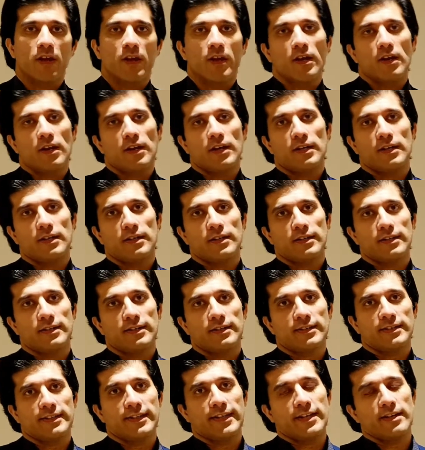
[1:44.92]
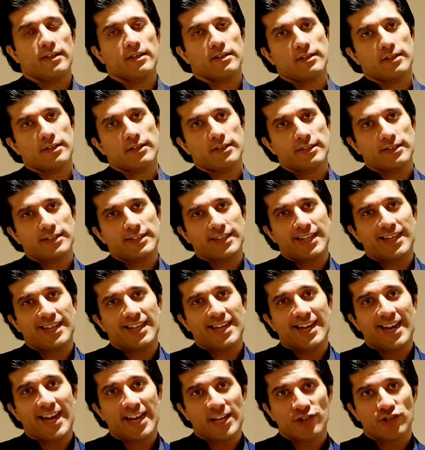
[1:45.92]
uh, there the
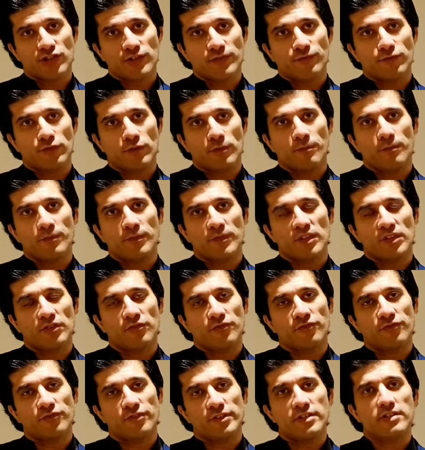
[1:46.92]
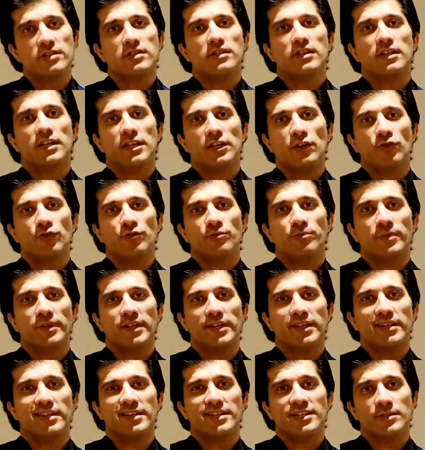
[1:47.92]
connection from the first E node B
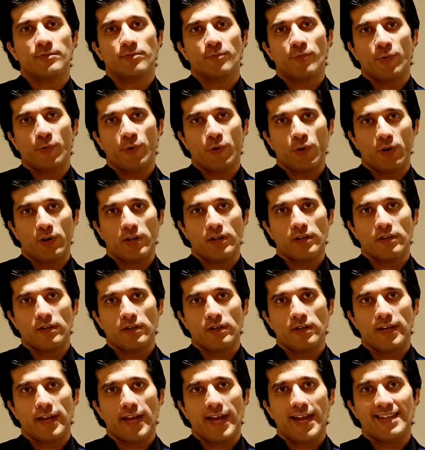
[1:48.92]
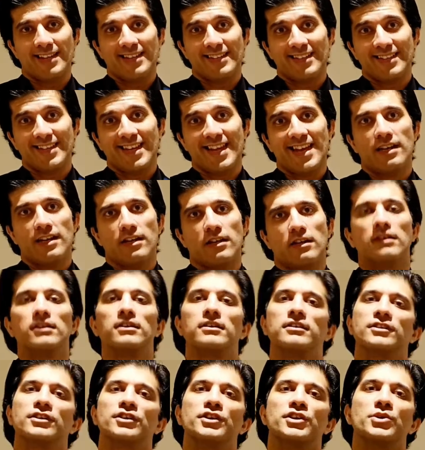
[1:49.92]
is broken and then
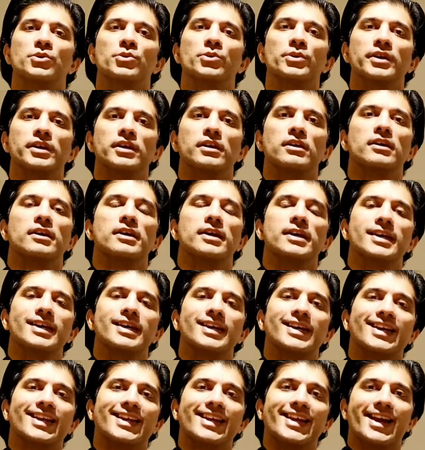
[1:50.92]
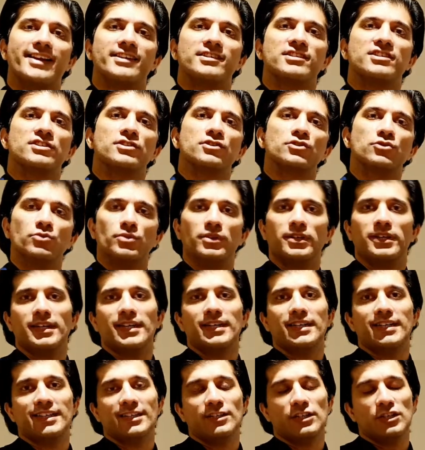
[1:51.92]
the UE connects to, a, uh,
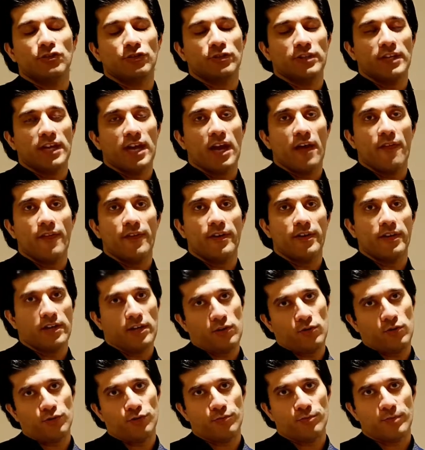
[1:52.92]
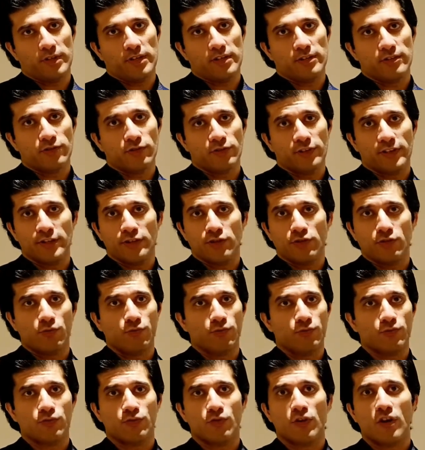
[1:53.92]
to the other E node B. So there is no
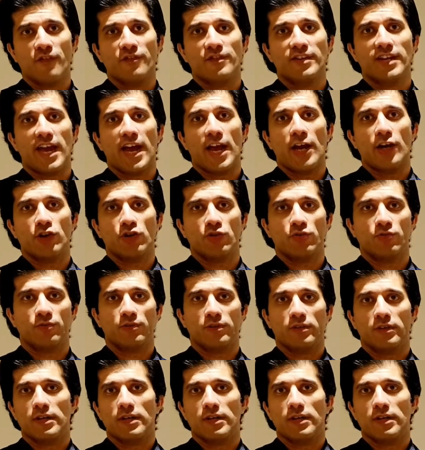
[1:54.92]
soft handover